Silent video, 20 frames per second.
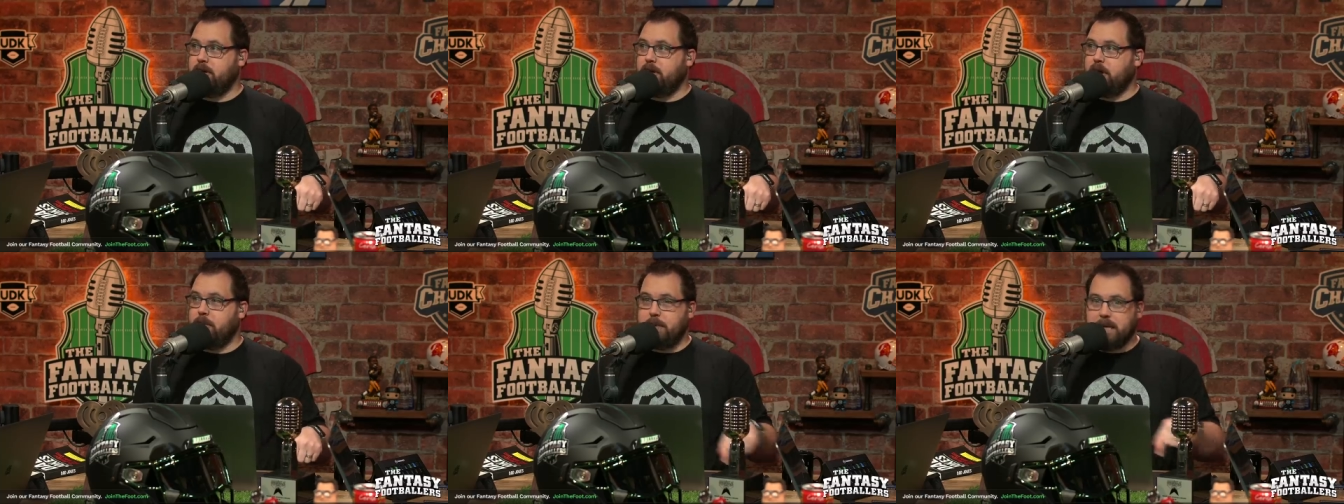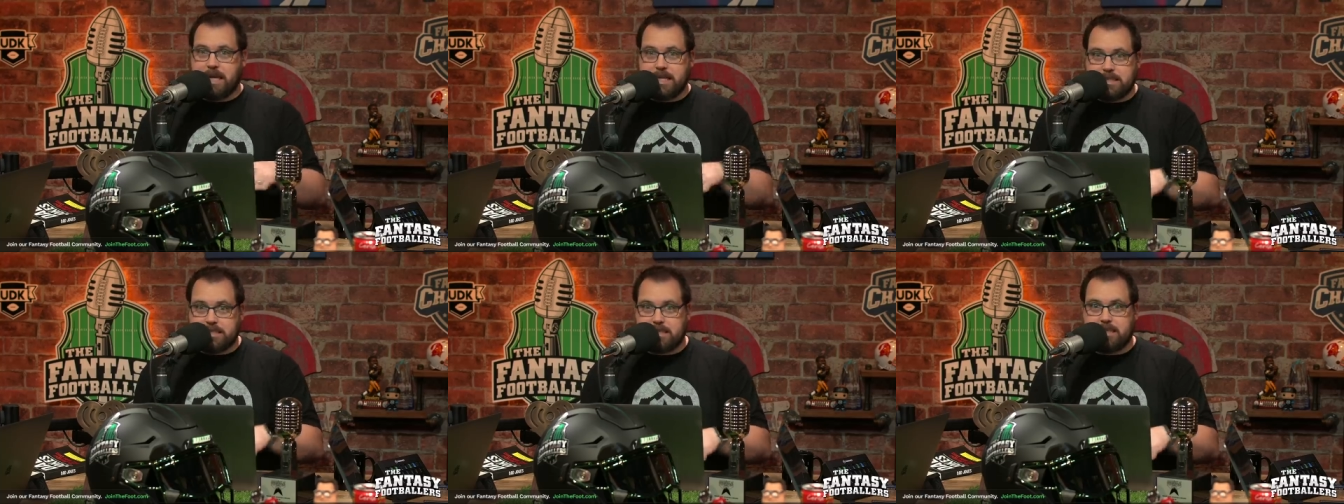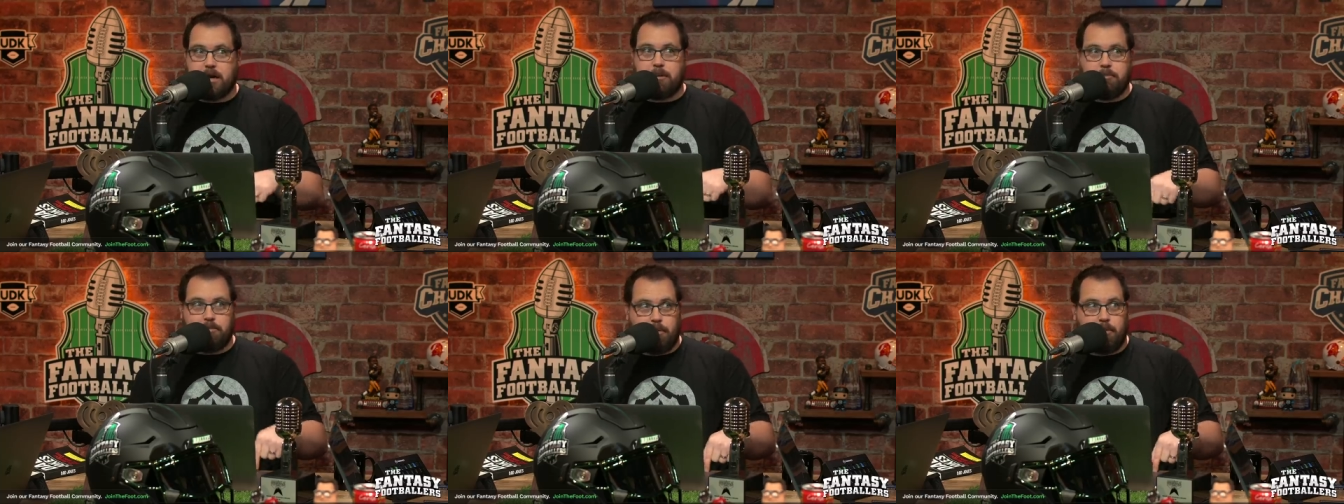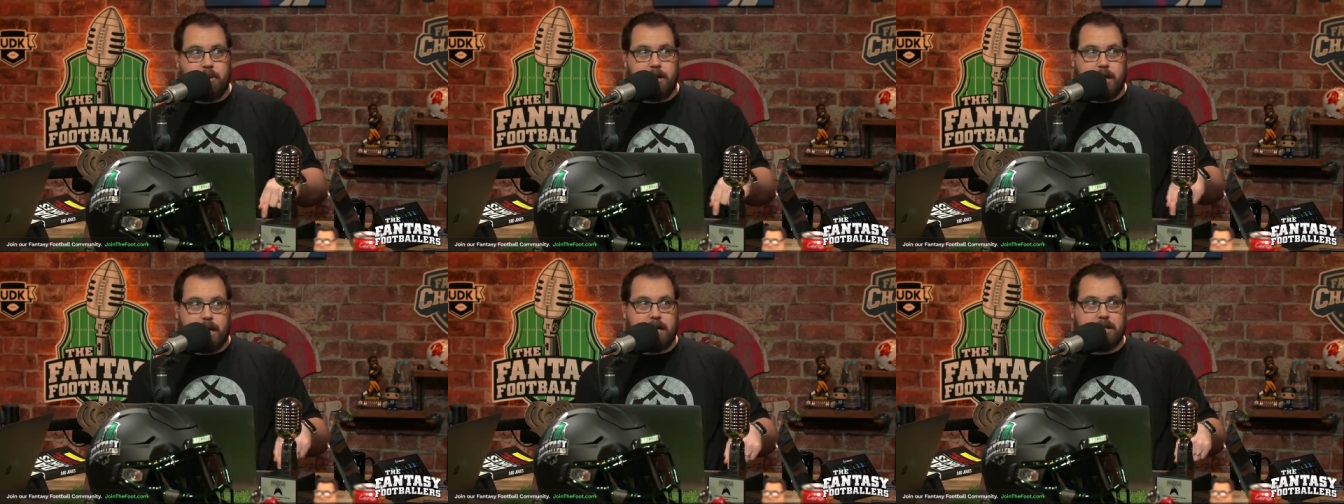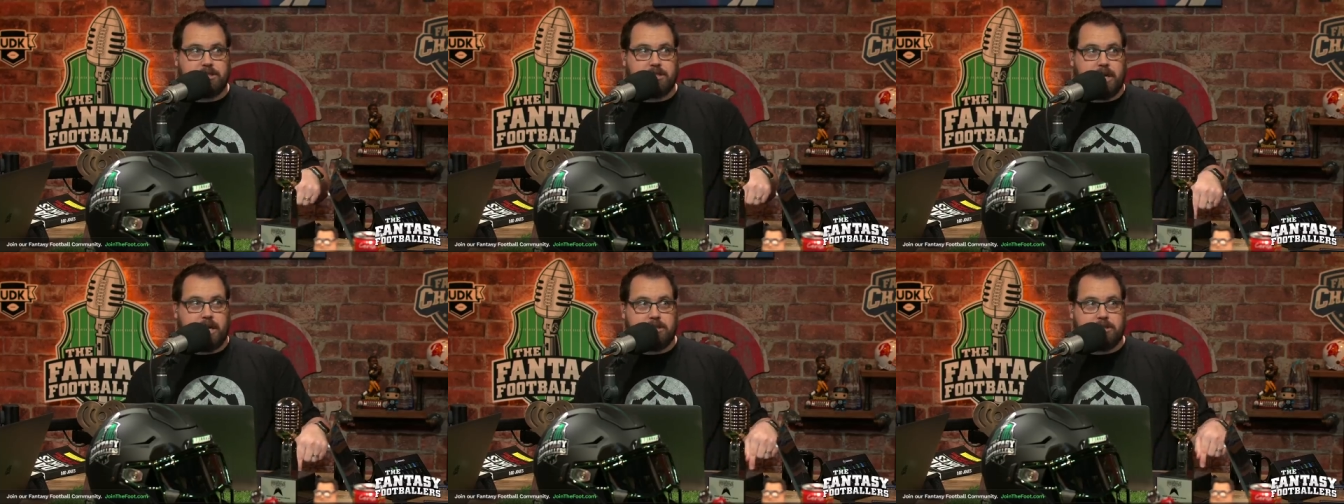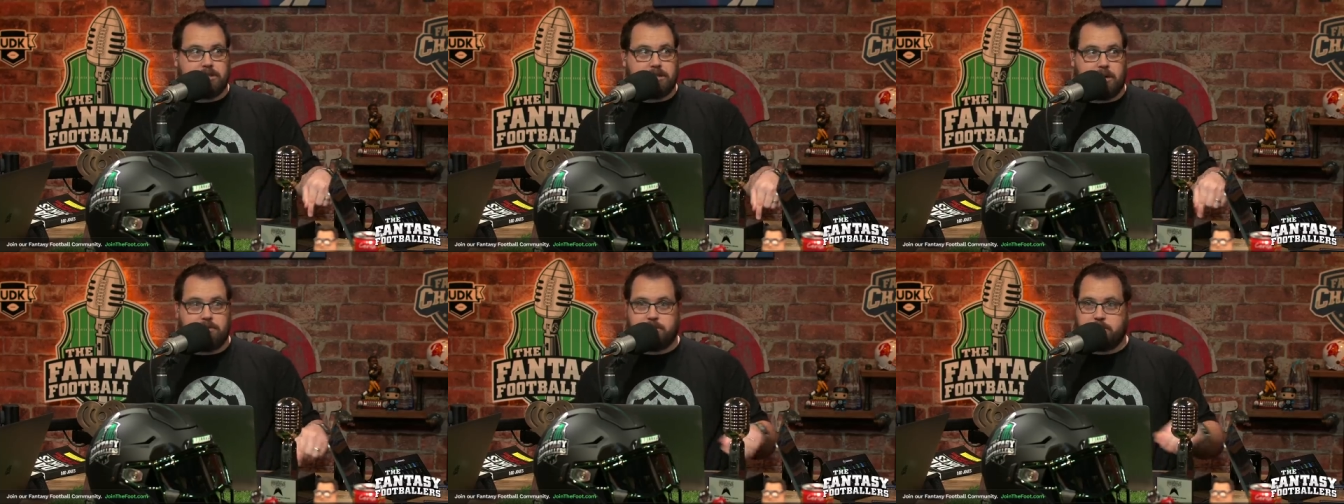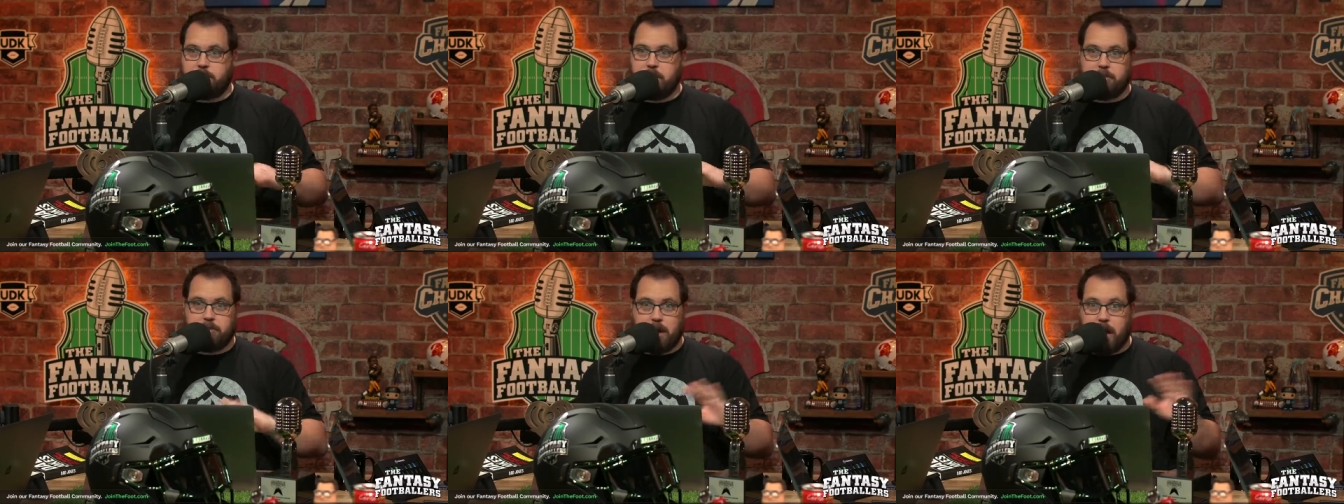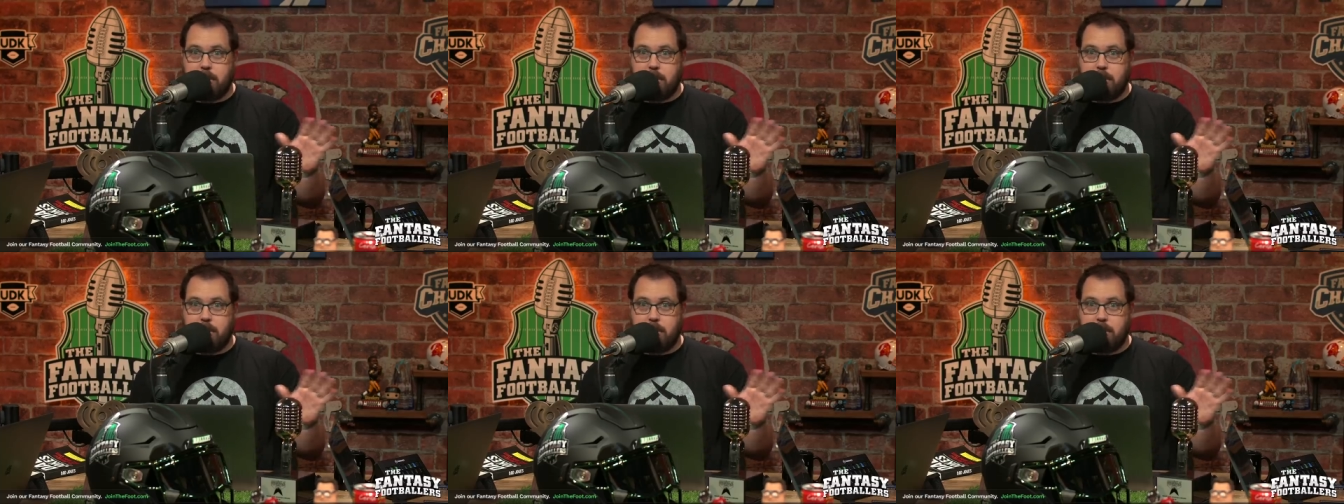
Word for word: I mean at some point age catches up to people.